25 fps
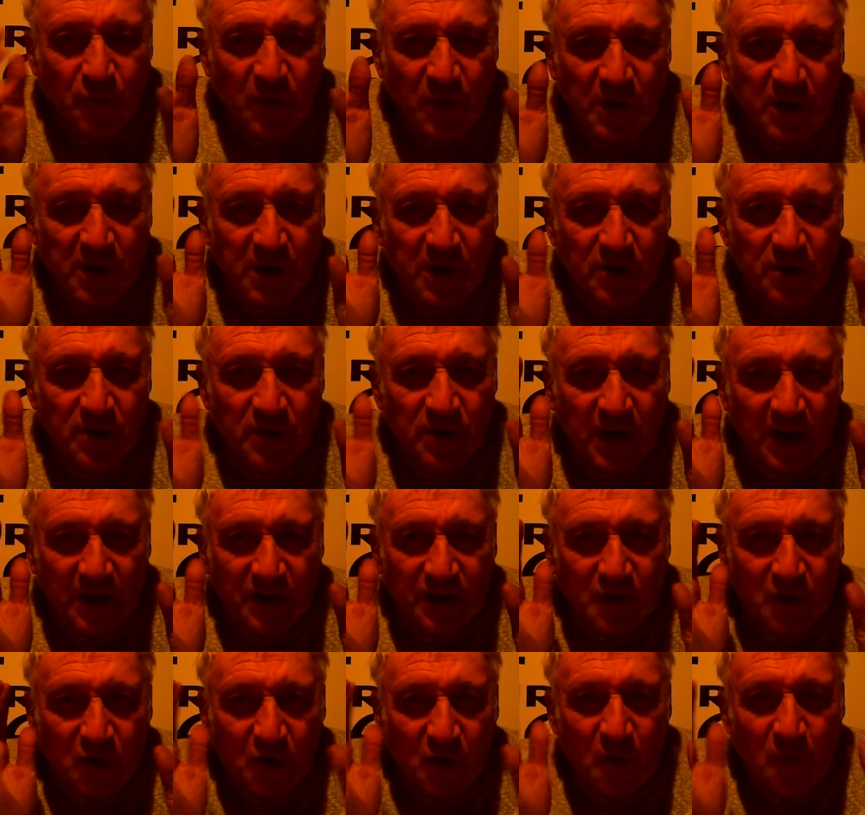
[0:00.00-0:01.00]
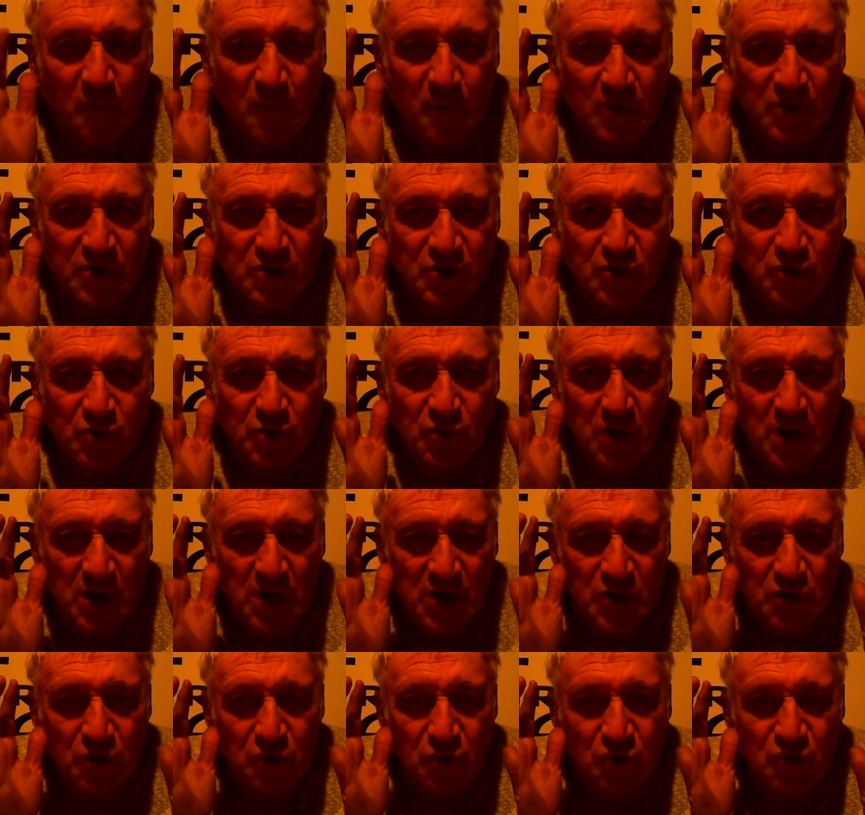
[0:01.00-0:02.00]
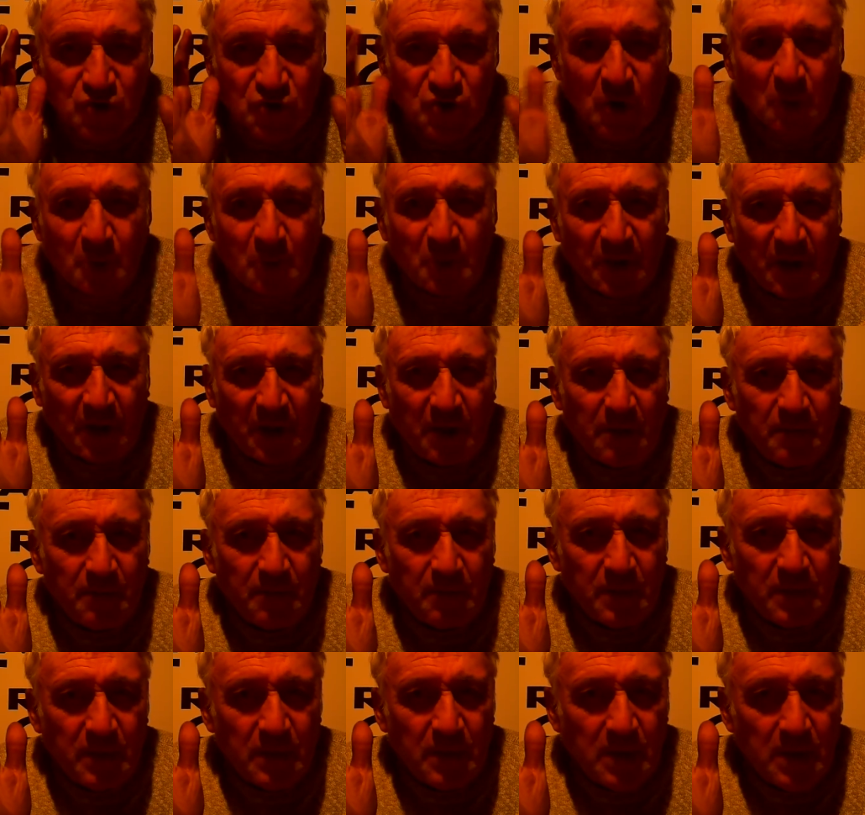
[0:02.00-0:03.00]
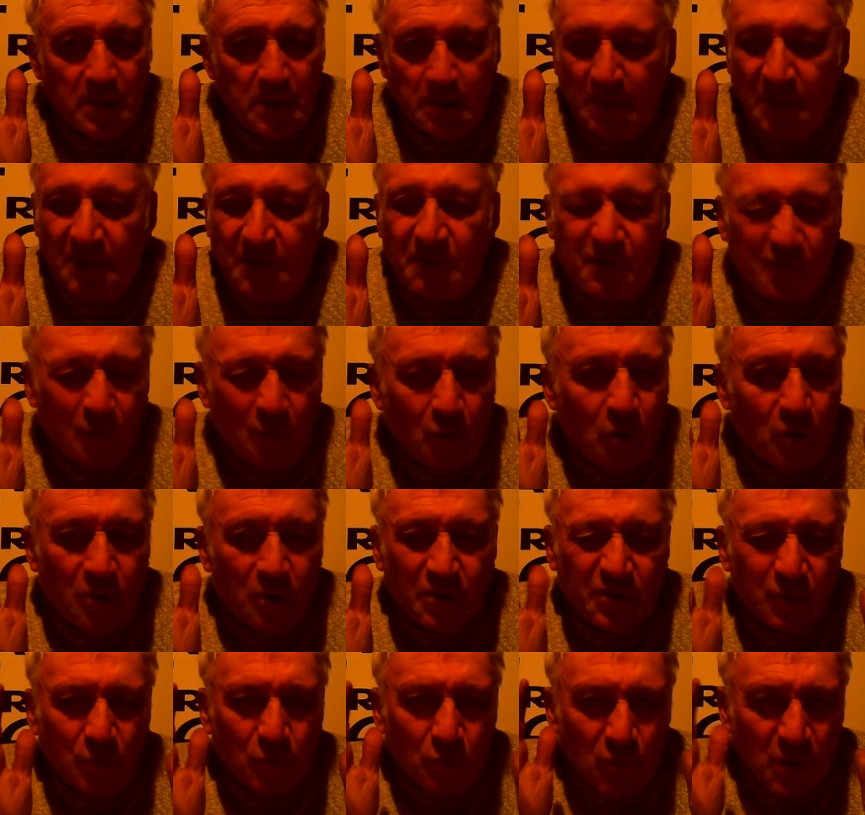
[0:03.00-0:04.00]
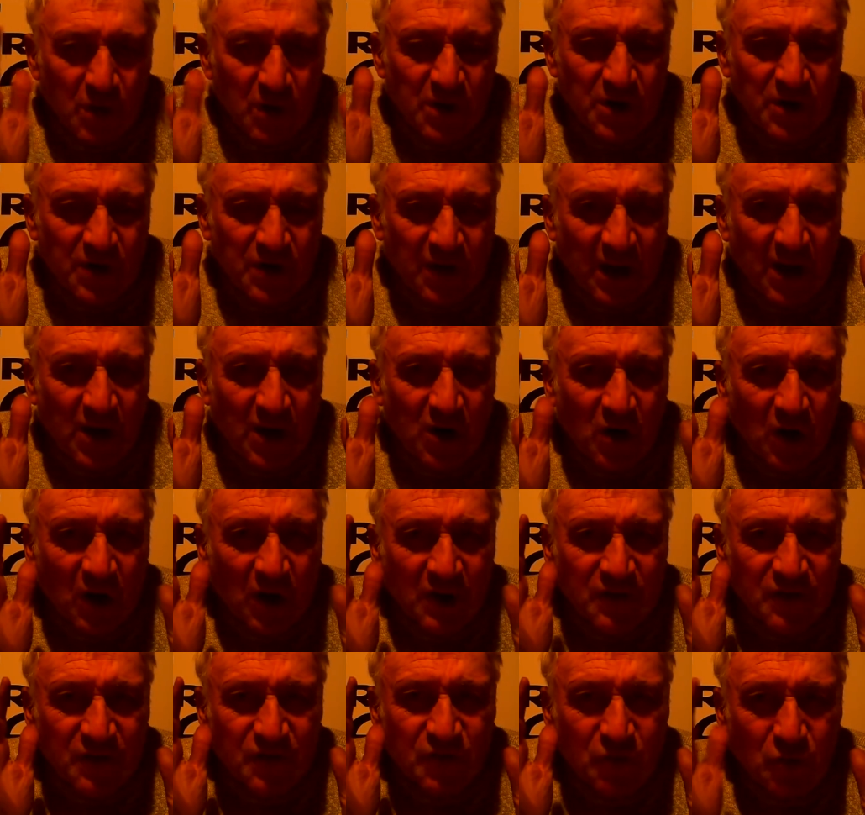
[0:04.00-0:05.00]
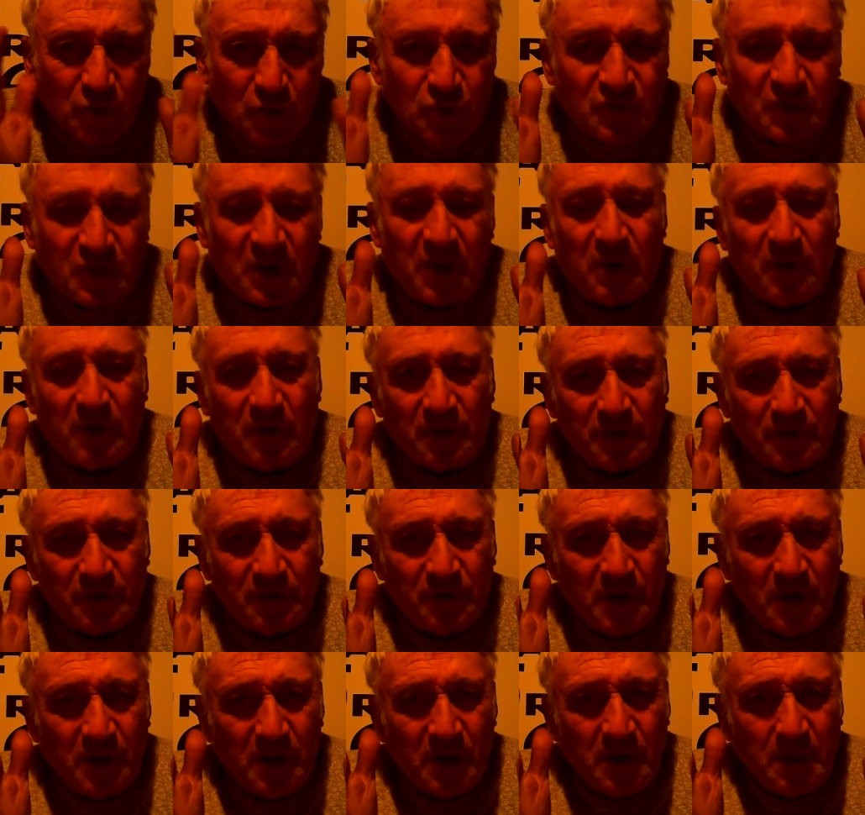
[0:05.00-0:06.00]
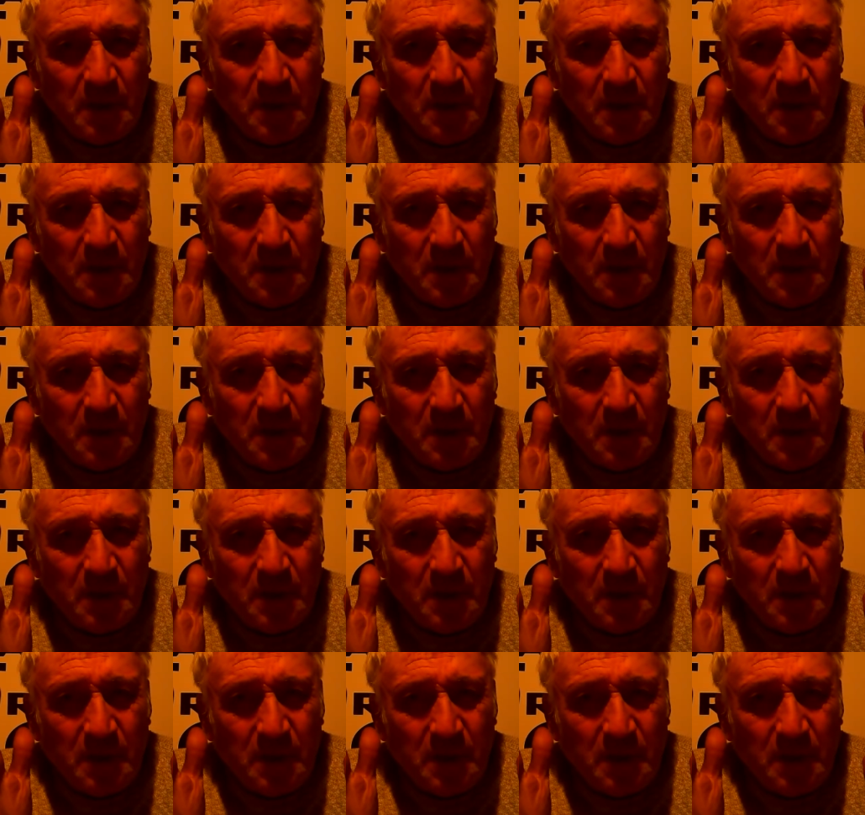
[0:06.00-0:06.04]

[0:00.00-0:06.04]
can get government to do something before the wind thing gets too serious,